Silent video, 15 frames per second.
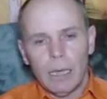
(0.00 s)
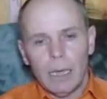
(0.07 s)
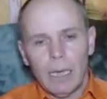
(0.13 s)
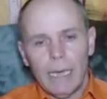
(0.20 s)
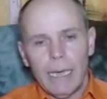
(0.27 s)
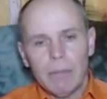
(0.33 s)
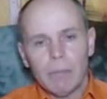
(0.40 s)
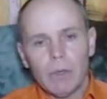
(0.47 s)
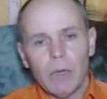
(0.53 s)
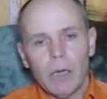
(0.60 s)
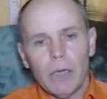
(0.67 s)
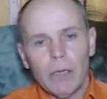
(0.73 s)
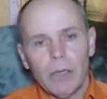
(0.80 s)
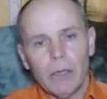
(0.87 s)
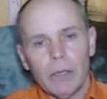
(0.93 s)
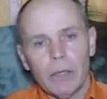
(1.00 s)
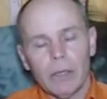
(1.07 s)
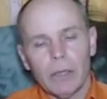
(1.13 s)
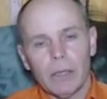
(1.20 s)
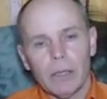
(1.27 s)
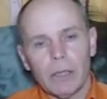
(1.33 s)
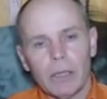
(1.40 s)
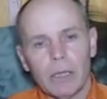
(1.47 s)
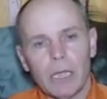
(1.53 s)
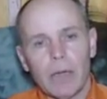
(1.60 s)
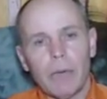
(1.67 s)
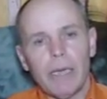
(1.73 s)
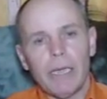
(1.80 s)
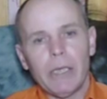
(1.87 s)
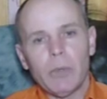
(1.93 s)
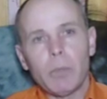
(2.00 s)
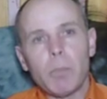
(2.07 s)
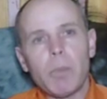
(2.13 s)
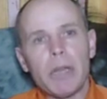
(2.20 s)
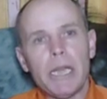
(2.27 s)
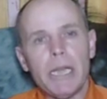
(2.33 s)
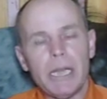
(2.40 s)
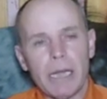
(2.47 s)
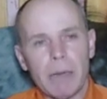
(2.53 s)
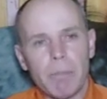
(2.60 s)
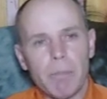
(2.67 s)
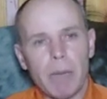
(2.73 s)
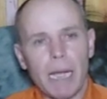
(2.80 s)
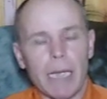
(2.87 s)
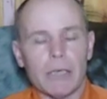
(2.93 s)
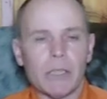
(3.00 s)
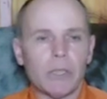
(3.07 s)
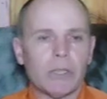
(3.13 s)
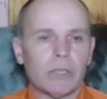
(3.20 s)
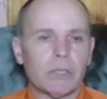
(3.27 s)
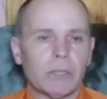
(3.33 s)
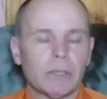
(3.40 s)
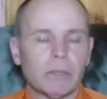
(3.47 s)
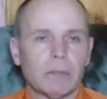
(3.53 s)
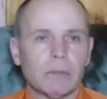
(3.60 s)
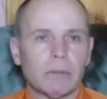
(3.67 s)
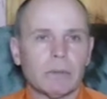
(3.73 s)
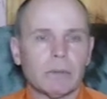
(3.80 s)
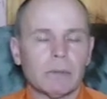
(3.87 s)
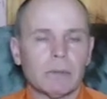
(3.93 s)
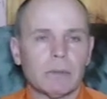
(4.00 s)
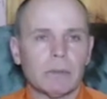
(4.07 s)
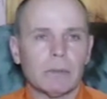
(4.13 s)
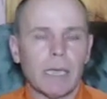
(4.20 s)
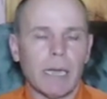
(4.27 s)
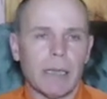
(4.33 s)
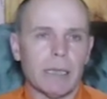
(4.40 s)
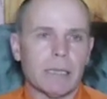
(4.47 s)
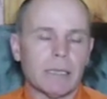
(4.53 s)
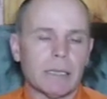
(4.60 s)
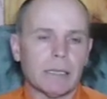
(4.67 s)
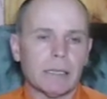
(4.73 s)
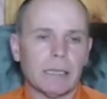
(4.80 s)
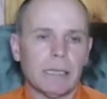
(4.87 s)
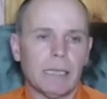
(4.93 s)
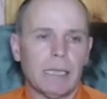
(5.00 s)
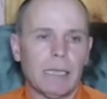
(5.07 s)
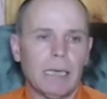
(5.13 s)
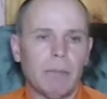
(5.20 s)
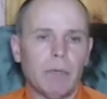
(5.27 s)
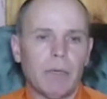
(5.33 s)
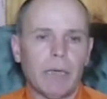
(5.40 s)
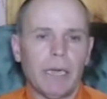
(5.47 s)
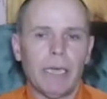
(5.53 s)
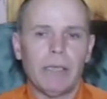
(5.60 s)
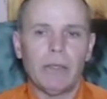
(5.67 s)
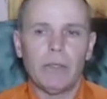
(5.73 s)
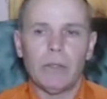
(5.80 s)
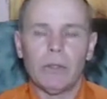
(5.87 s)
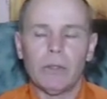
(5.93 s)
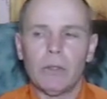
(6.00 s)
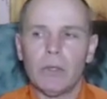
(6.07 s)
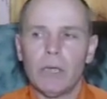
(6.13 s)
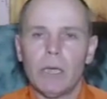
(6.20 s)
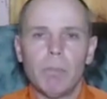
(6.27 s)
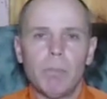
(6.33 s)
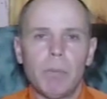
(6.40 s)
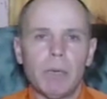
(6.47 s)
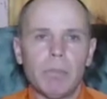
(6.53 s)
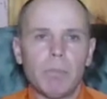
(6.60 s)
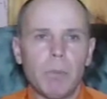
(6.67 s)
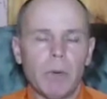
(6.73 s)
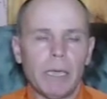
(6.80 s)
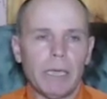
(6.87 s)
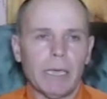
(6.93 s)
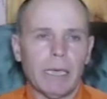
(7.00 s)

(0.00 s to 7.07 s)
I am not going to breeder bash others. I'm not going to pinpoint